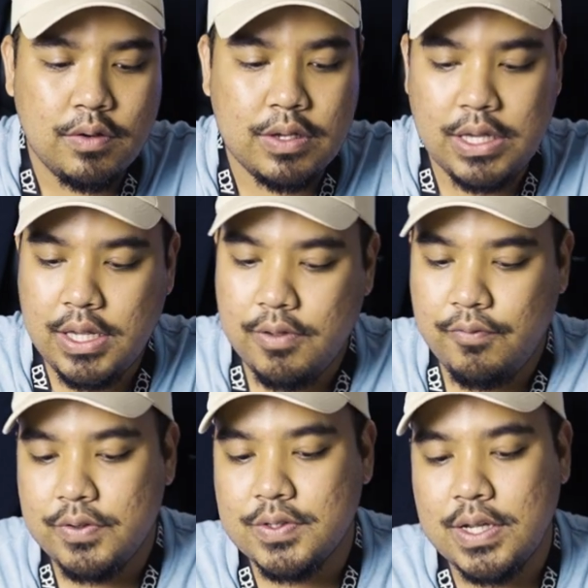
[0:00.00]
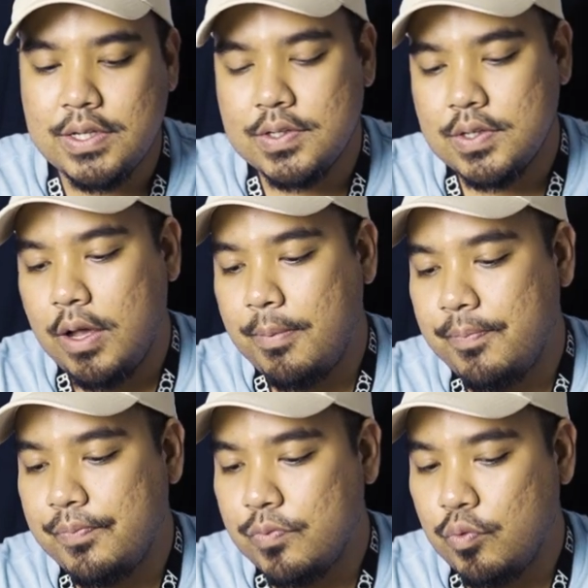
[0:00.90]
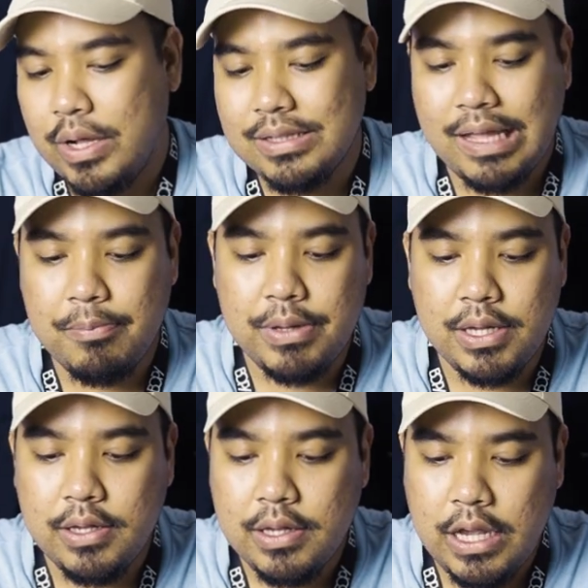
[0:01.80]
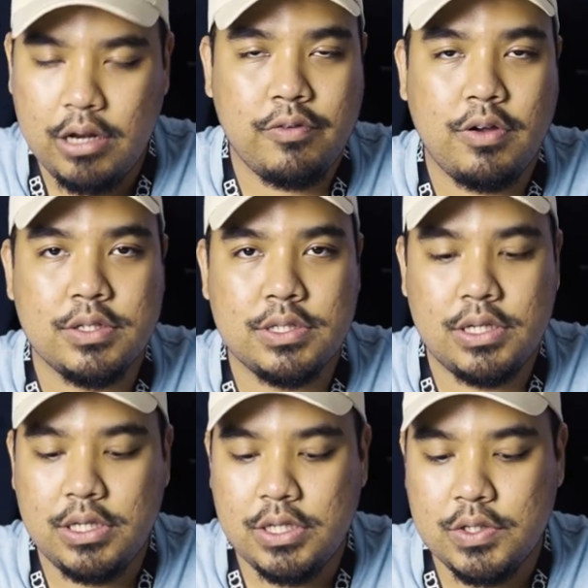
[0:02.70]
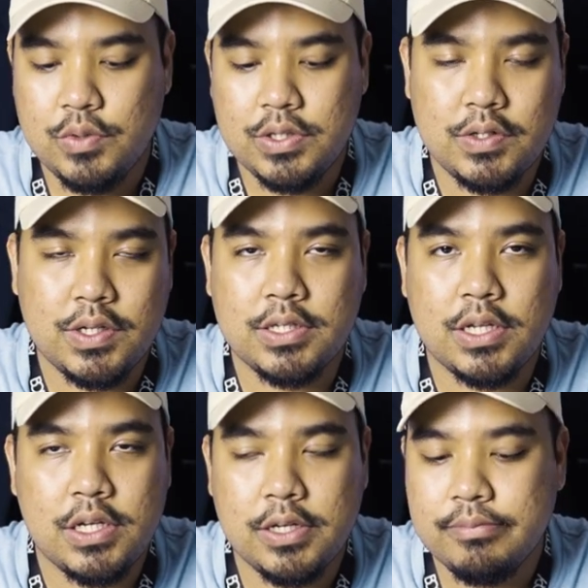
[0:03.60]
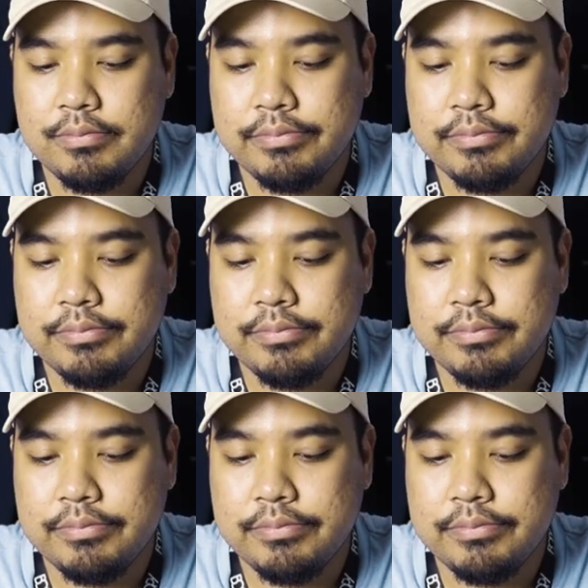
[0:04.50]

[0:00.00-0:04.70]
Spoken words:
Okay, it feels nice while typing, and of course the linear switch, as you guys can hear.